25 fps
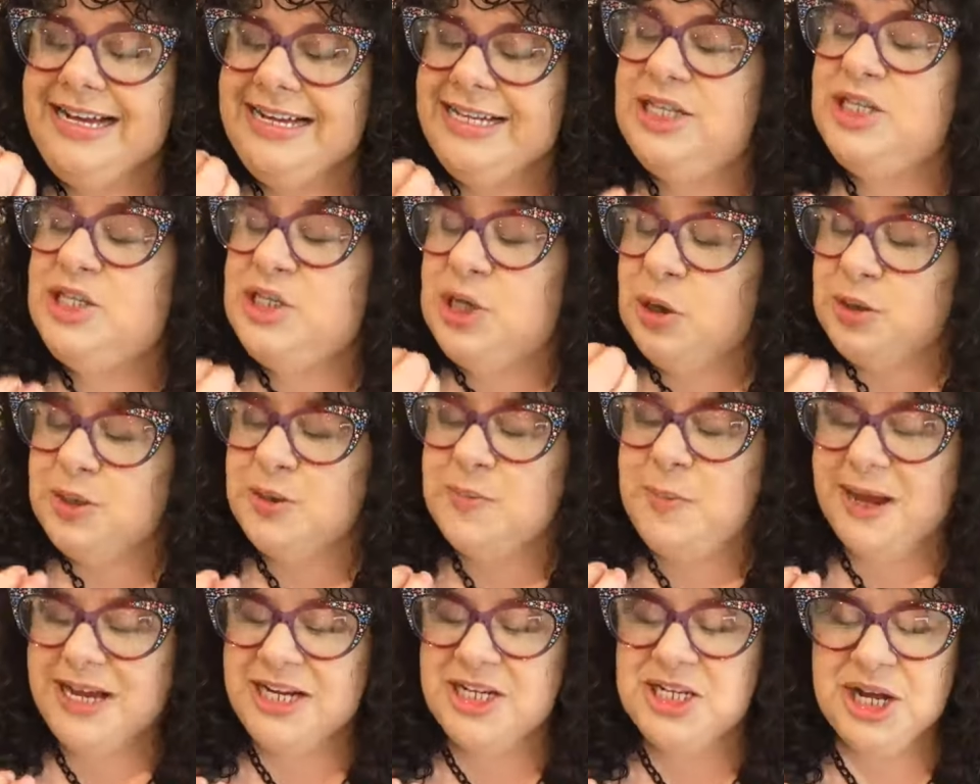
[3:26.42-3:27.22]
it's so
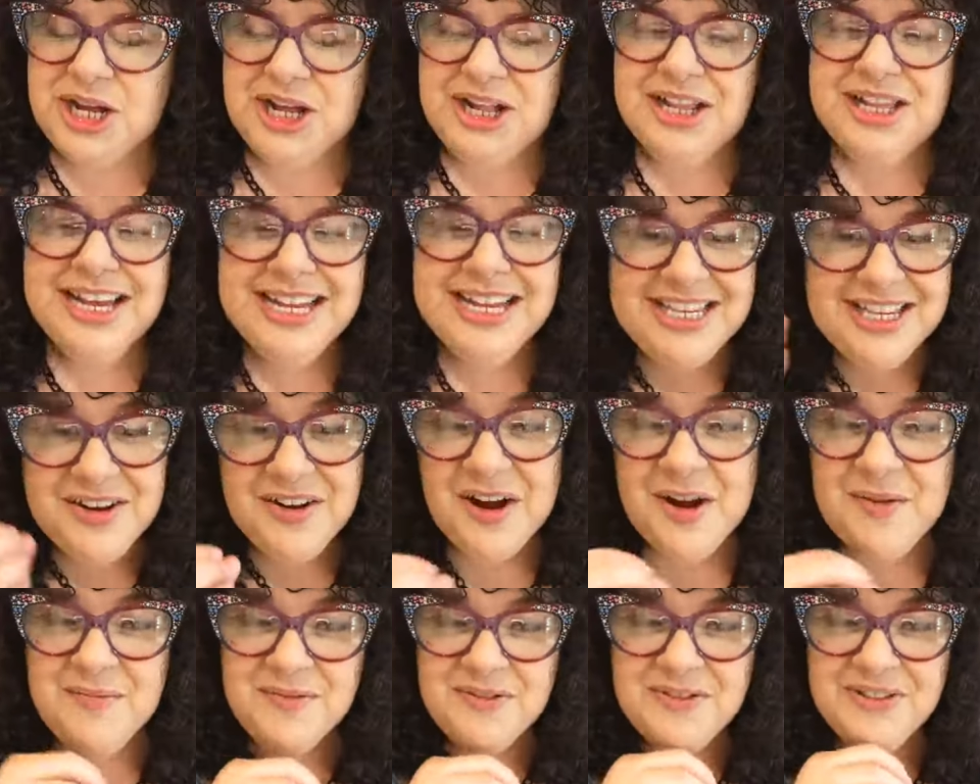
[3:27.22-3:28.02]
special. It's
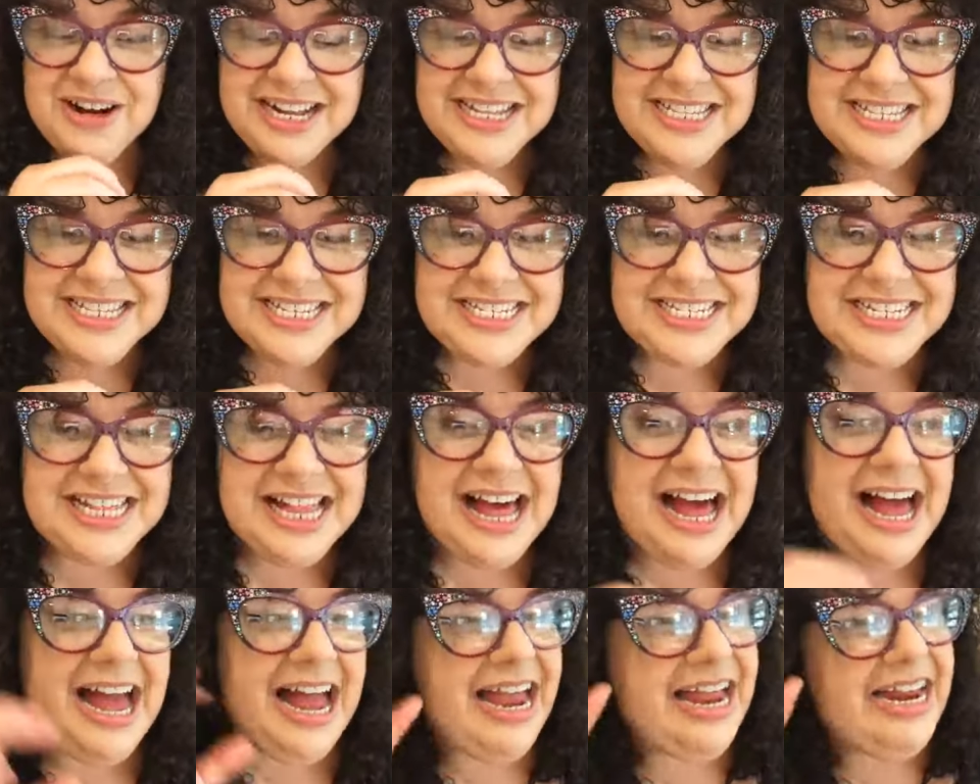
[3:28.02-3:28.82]
from Francis
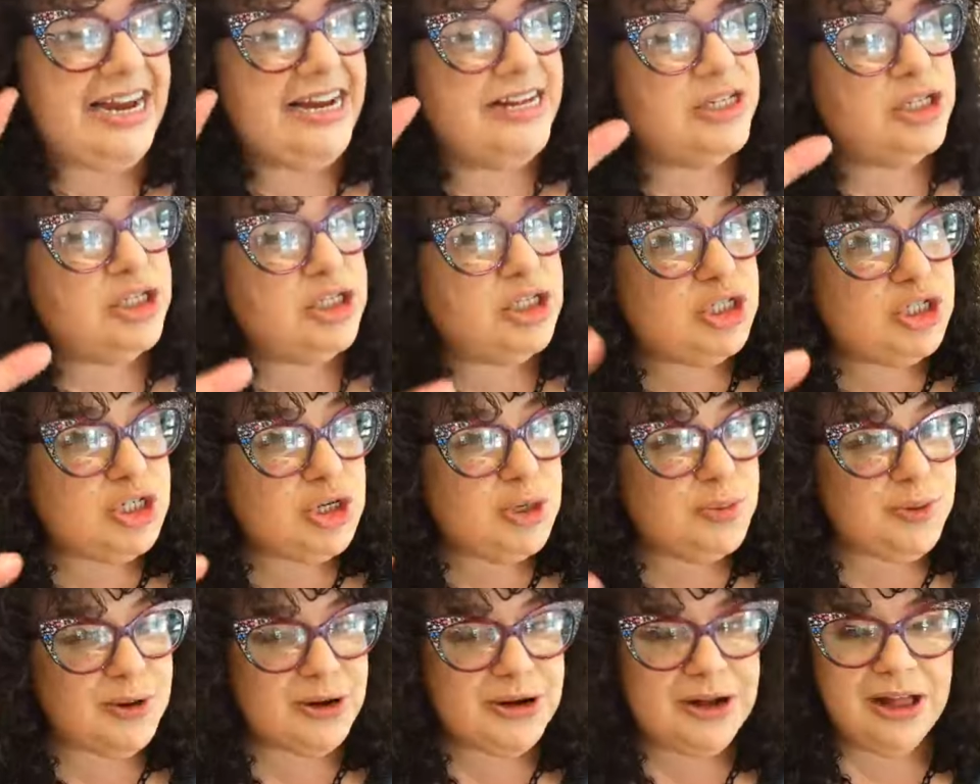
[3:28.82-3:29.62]
Klein,
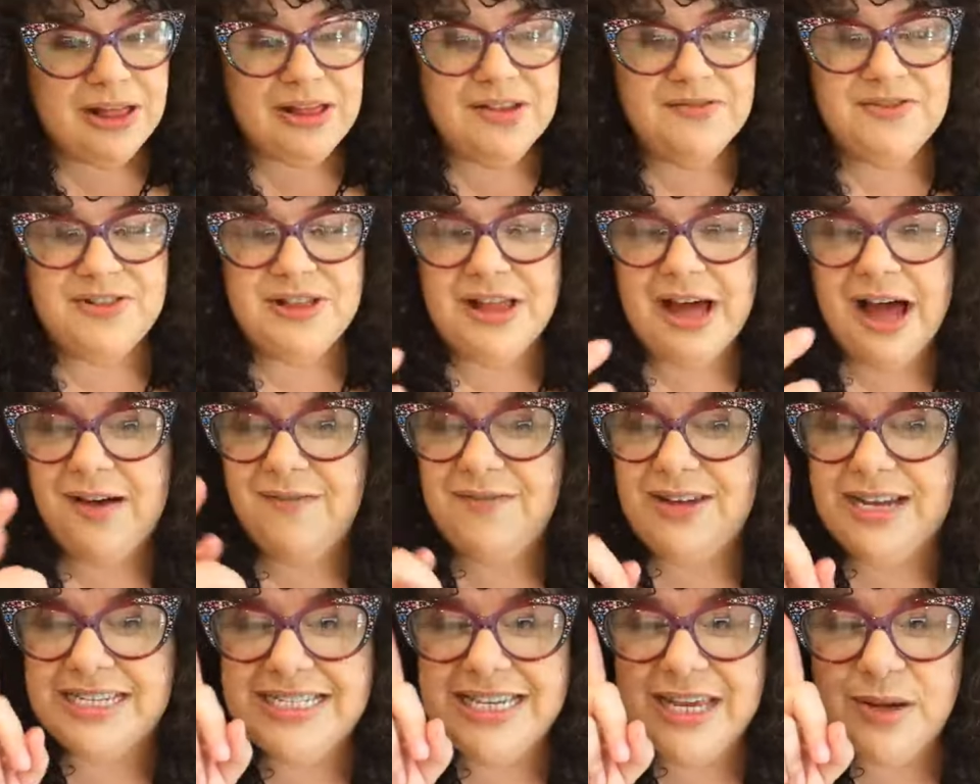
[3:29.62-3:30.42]
super colorful.
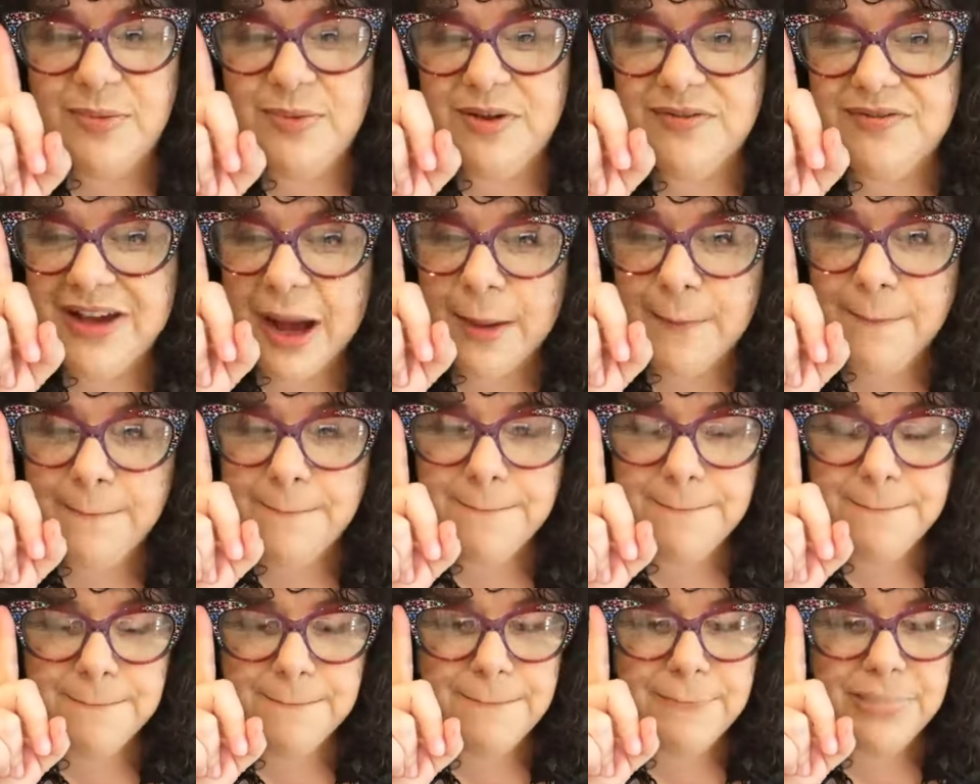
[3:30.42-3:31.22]
Obviously, we've got
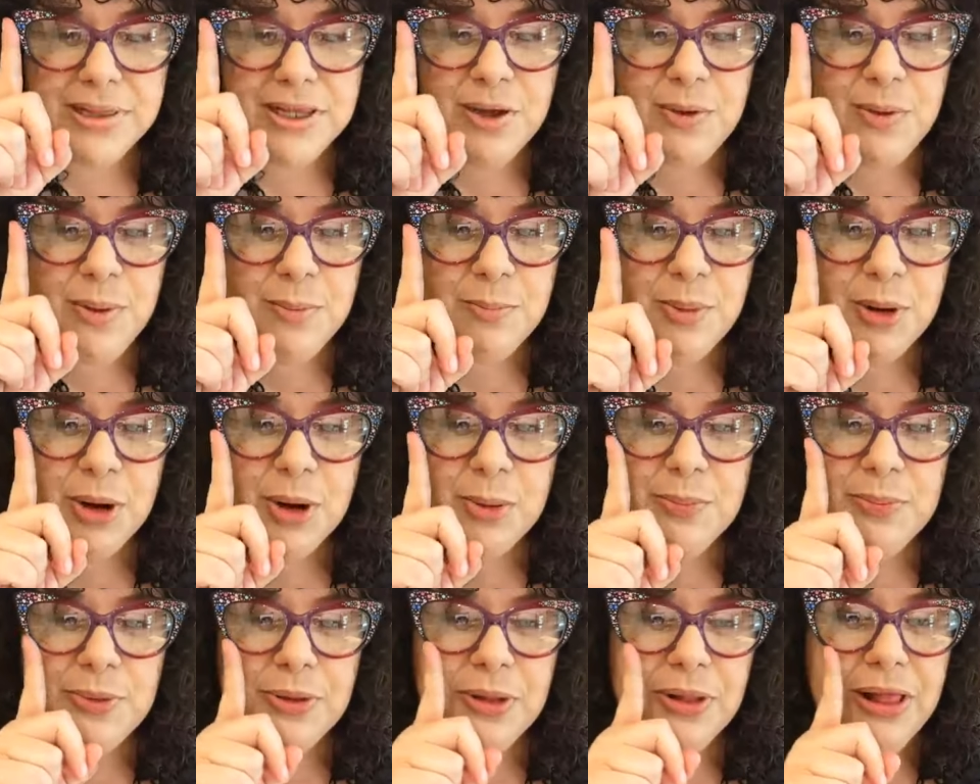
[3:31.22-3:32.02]
blue and
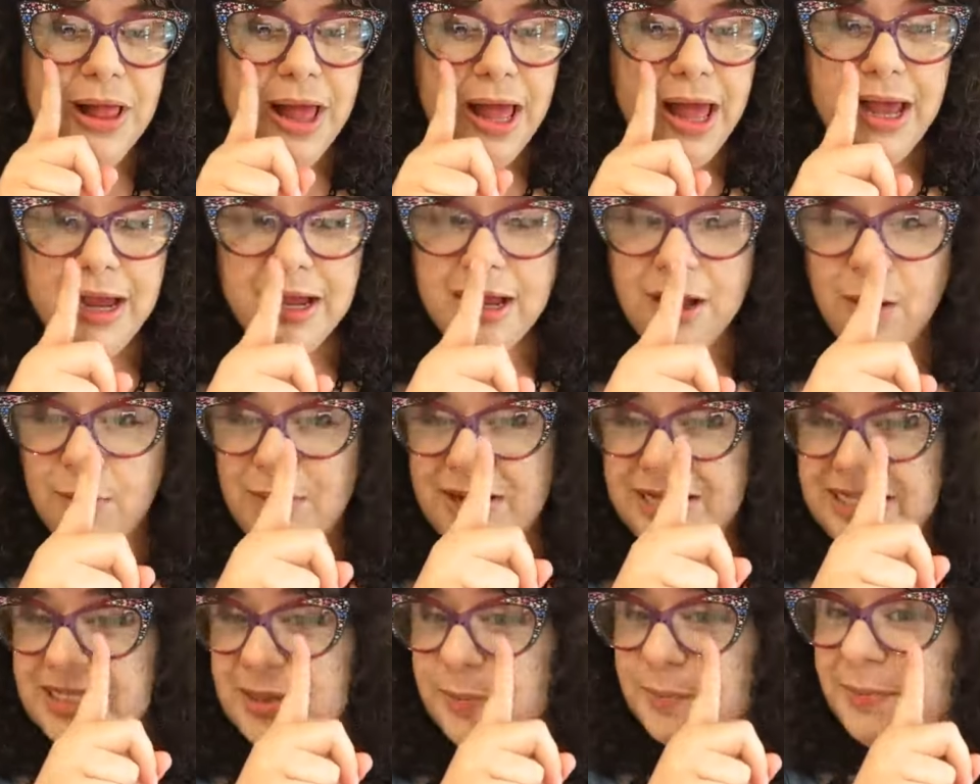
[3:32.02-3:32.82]
purple
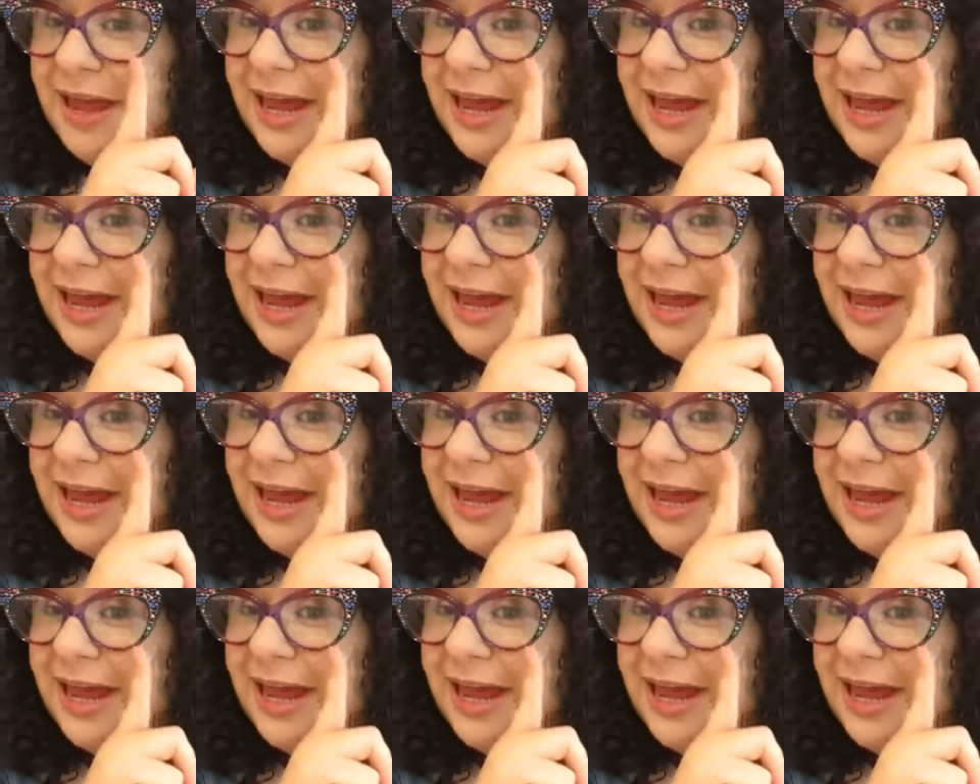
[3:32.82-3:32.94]
going to